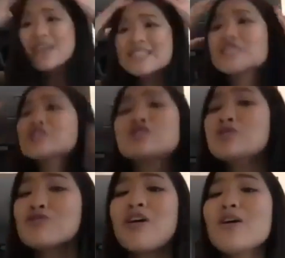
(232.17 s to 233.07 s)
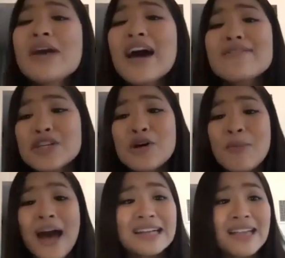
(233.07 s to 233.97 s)
the wind, it's too strong. We have to go
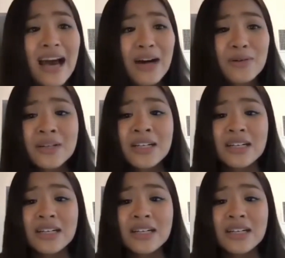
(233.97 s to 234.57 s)
back now.